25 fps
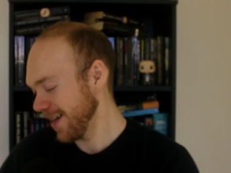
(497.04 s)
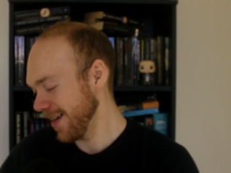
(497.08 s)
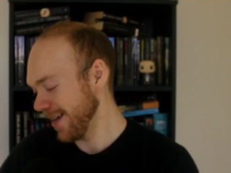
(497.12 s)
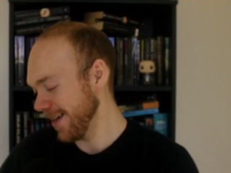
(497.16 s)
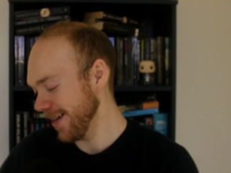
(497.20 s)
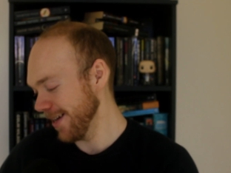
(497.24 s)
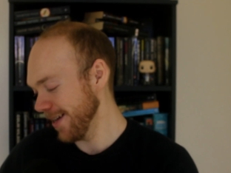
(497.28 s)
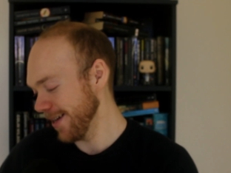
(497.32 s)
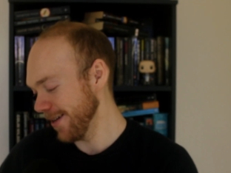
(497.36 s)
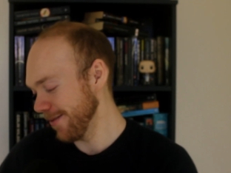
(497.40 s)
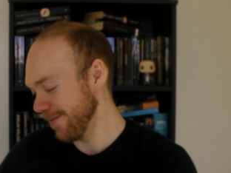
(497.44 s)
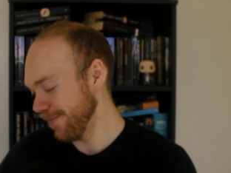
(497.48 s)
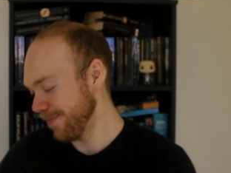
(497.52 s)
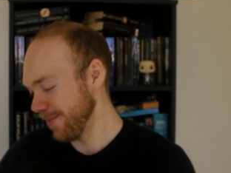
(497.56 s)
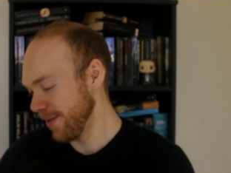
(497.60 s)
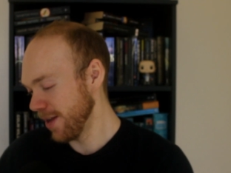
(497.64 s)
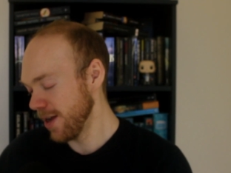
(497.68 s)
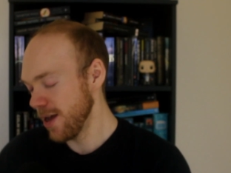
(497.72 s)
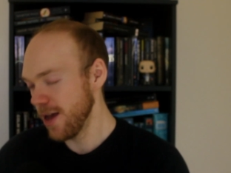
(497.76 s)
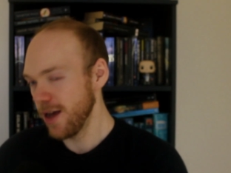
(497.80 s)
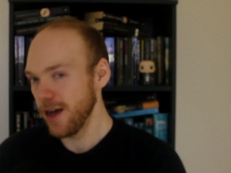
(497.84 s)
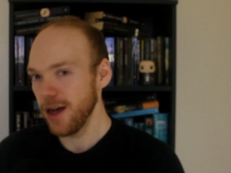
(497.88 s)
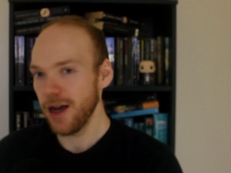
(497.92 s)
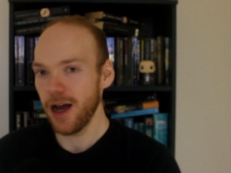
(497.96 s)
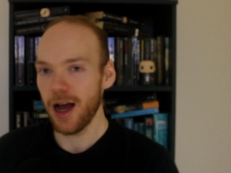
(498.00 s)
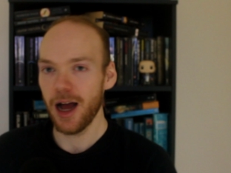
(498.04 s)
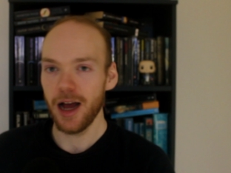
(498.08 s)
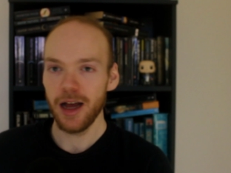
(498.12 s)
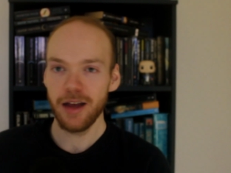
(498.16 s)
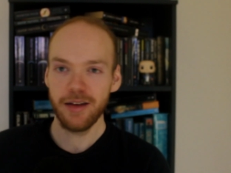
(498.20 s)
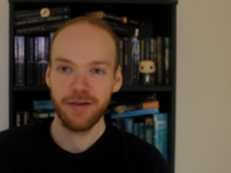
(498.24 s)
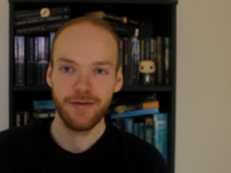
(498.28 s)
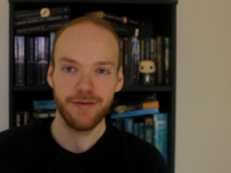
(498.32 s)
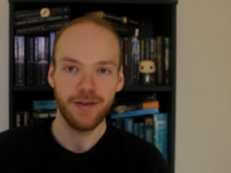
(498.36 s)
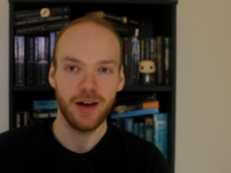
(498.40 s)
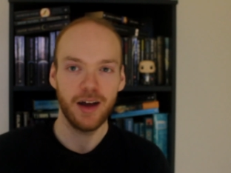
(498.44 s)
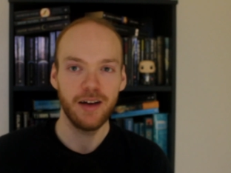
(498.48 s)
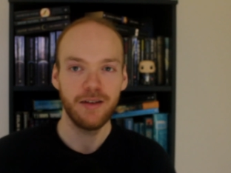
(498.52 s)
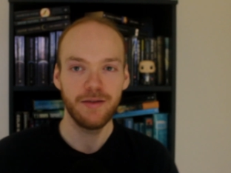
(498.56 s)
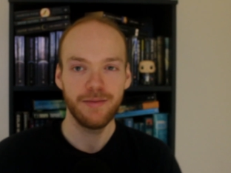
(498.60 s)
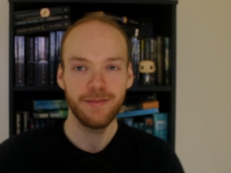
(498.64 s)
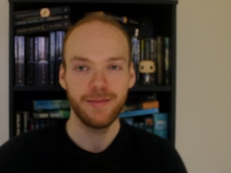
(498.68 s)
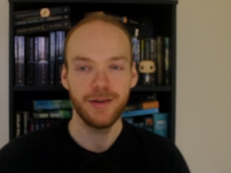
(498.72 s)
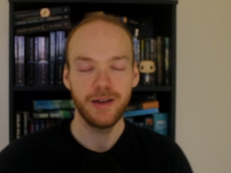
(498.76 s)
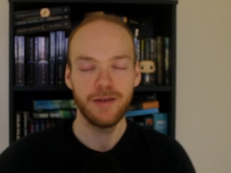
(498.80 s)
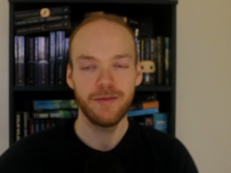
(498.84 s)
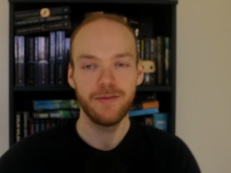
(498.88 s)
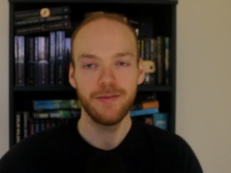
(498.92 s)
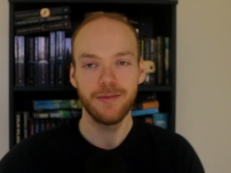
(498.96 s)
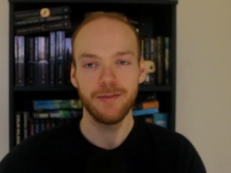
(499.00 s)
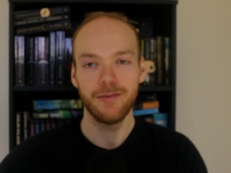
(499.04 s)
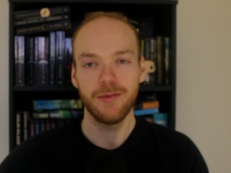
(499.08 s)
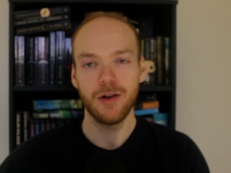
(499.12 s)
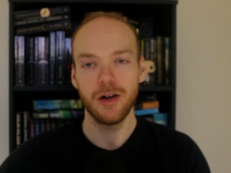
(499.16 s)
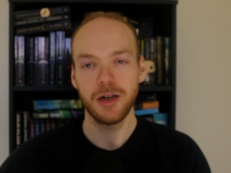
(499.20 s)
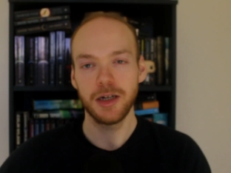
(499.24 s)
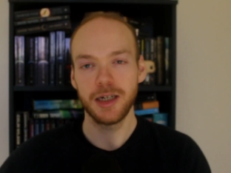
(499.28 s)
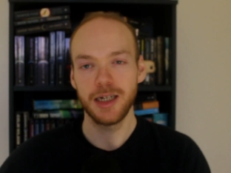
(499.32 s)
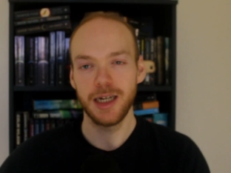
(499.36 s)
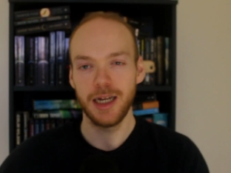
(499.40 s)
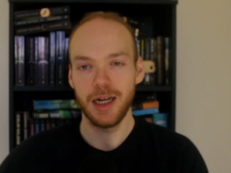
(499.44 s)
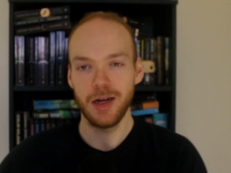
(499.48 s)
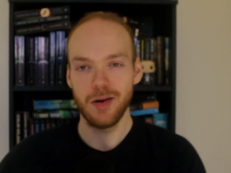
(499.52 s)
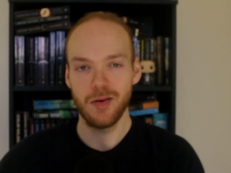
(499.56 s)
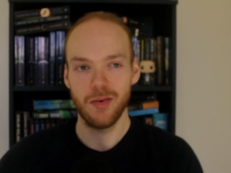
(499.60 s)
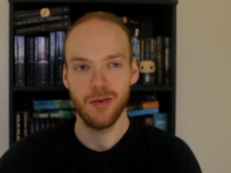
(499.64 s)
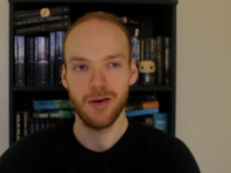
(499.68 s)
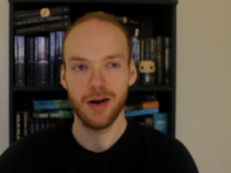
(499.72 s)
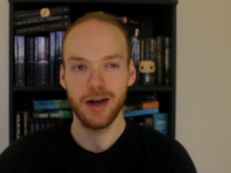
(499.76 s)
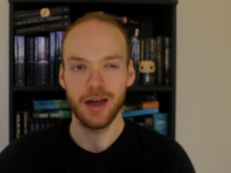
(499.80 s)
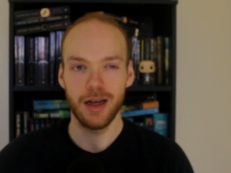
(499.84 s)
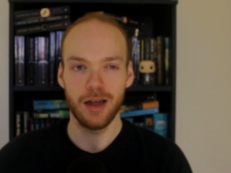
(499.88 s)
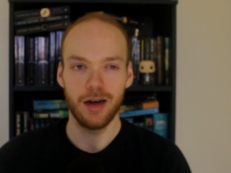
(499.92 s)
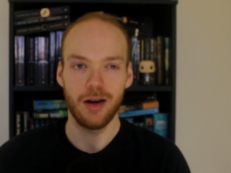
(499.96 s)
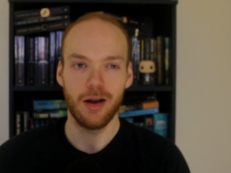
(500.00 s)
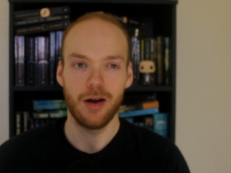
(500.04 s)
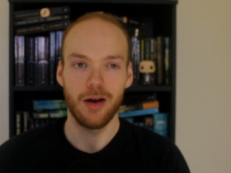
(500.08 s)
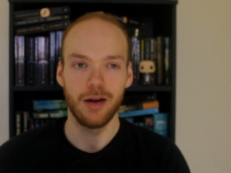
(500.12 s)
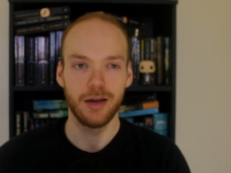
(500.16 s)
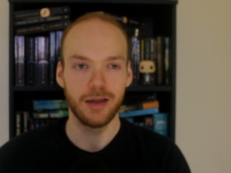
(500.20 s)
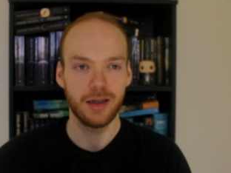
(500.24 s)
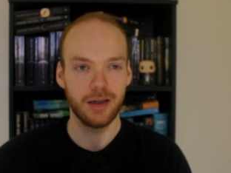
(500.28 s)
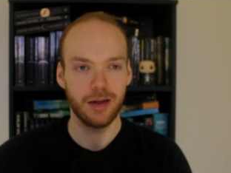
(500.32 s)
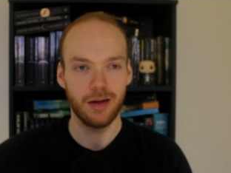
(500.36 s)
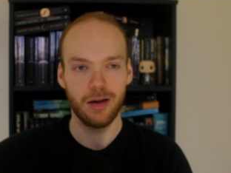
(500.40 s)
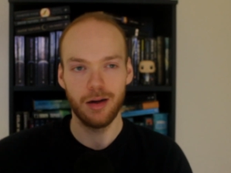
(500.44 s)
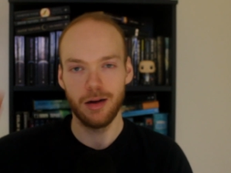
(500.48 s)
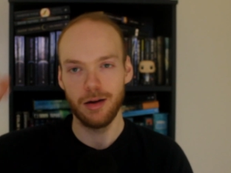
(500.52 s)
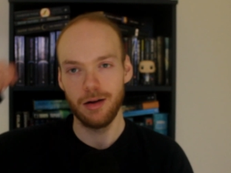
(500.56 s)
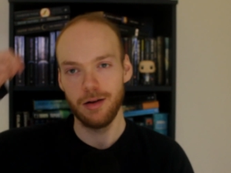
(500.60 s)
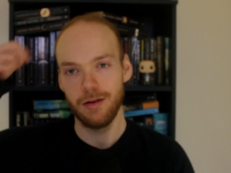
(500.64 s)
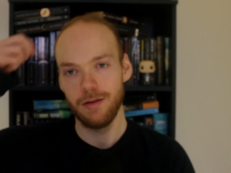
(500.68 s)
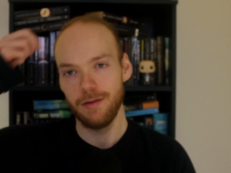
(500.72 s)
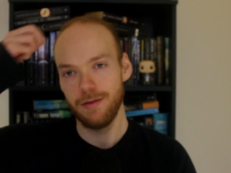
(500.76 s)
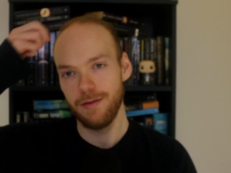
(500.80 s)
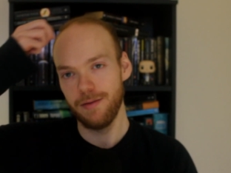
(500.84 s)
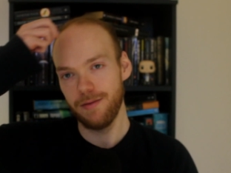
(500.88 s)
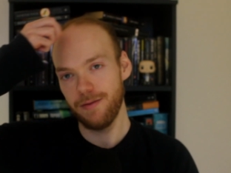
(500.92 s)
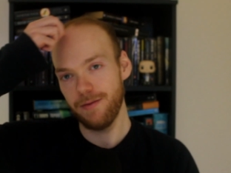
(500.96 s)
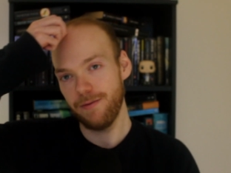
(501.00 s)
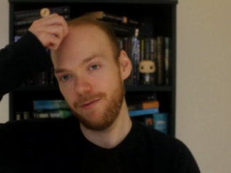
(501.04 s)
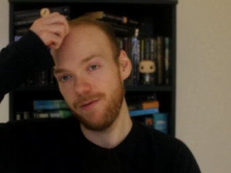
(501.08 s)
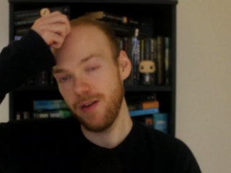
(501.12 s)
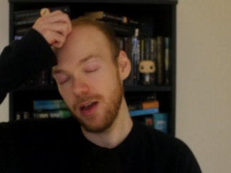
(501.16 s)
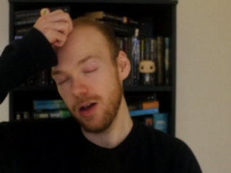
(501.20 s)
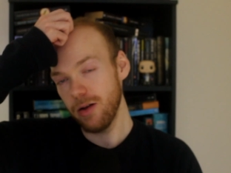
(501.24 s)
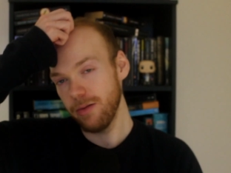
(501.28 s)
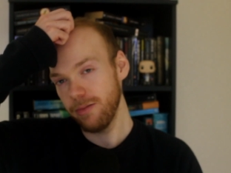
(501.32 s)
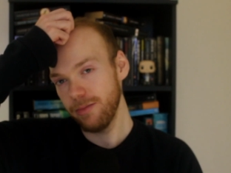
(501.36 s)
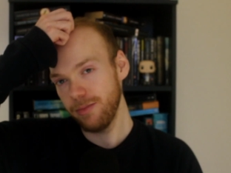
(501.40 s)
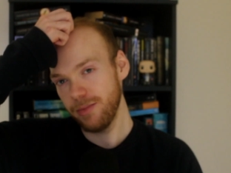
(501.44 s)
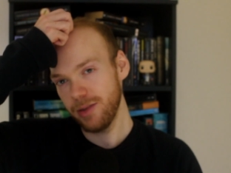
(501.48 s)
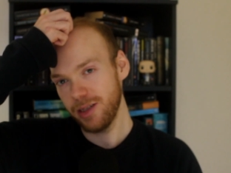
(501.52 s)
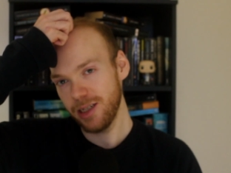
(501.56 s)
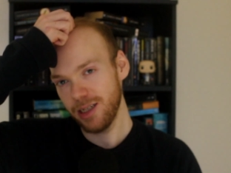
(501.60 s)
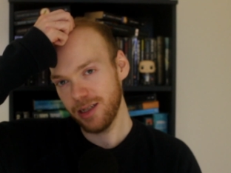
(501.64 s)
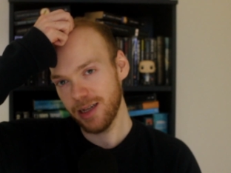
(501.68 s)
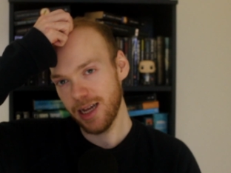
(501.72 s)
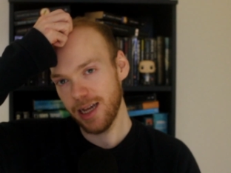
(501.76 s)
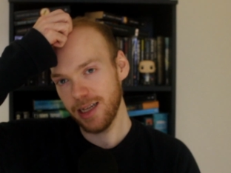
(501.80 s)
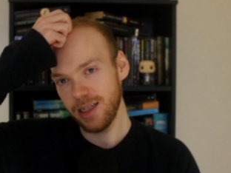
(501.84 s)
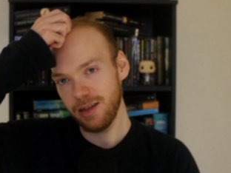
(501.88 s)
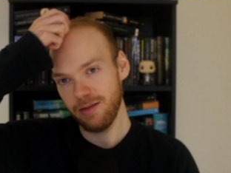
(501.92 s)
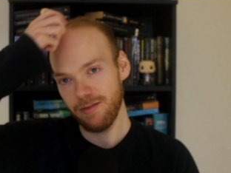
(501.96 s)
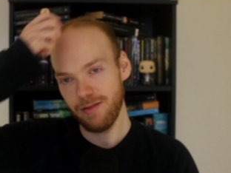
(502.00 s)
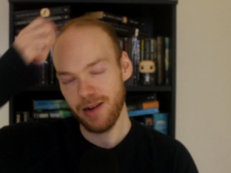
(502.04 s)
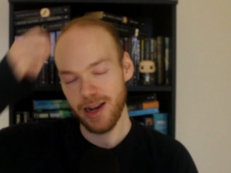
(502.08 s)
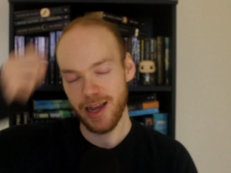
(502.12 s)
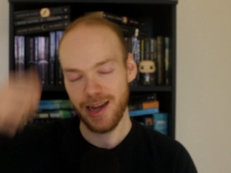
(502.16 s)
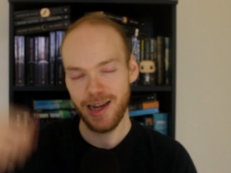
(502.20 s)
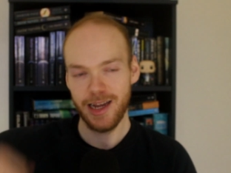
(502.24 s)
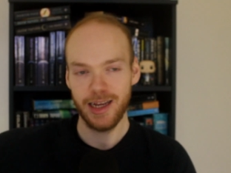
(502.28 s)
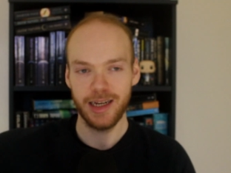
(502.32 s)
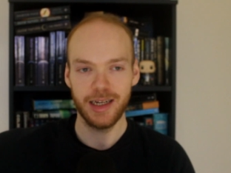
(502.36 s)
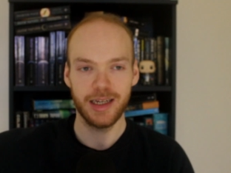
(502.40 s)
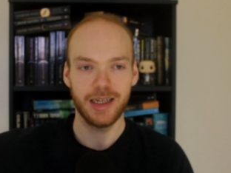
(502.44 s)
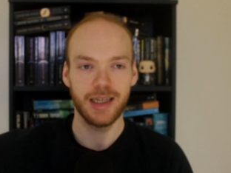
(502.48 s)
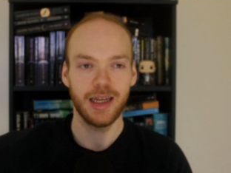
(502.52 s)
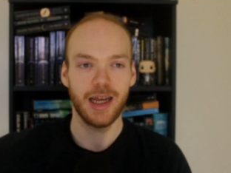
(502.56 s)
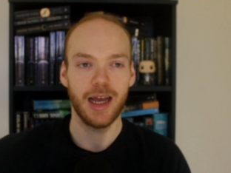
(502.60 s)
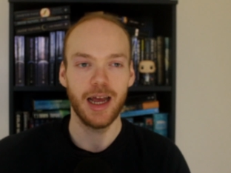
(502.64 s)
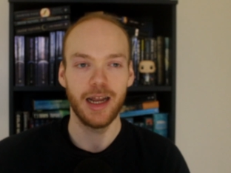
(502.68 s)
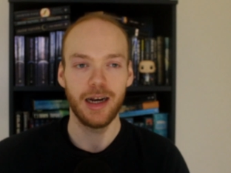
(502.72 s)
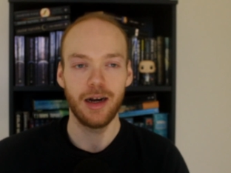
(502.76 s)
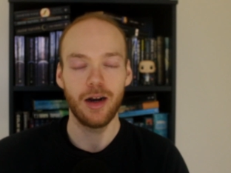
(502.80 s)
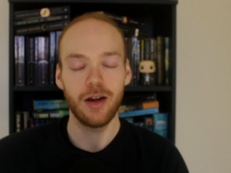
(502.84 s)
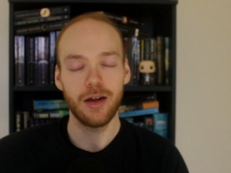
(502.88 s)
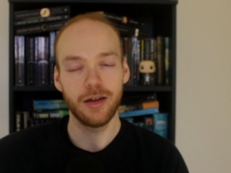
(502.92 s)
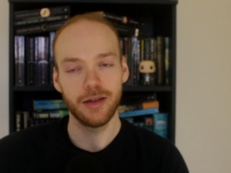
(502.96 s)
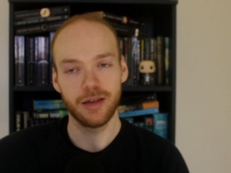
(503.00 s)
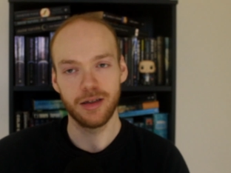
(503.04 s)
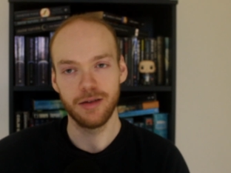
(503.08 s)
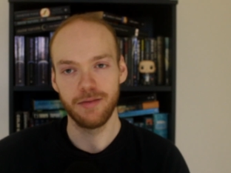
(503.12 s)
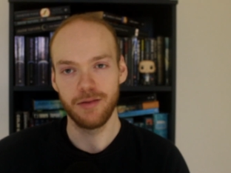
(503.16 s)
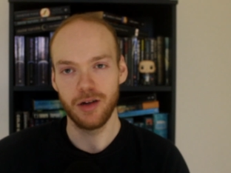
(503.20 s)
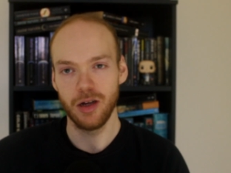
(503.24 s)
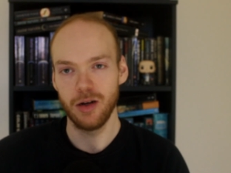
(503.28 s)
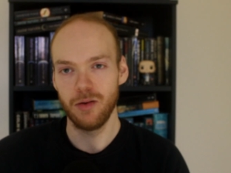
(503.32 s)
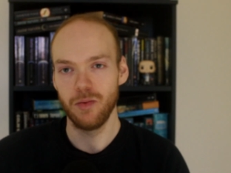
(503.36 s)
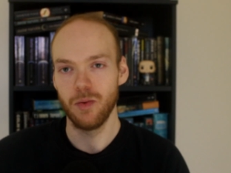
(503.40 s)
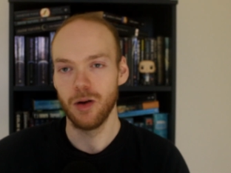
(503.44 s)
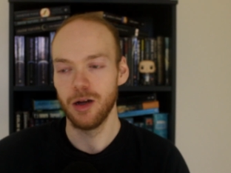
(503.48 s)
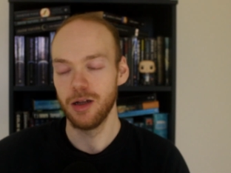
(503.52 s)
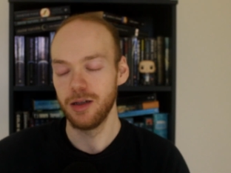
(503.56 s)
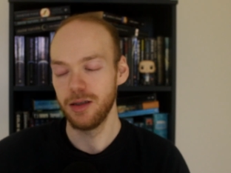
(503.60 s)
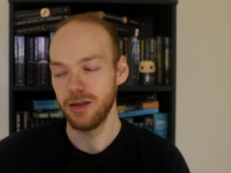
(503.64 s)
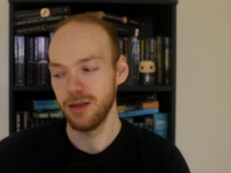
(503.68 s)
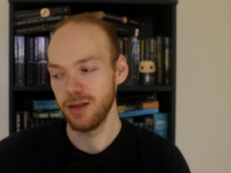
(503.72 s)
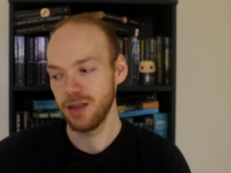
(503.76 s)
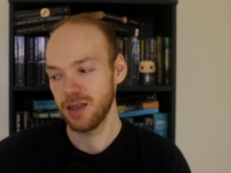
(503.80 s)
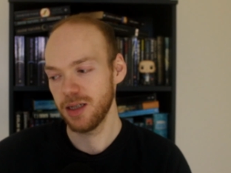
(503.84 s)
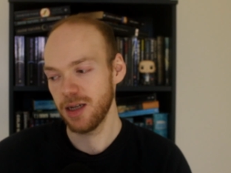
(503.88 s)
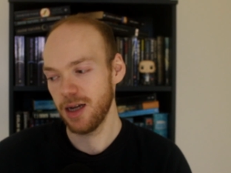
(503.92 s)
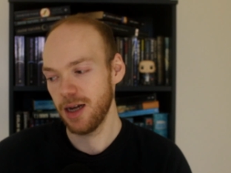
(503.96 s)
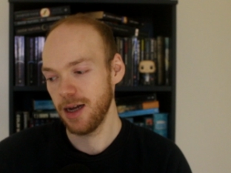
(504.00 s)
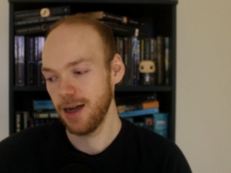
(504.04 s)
I've been watching quite a lot of films as of late, and lots of good ones.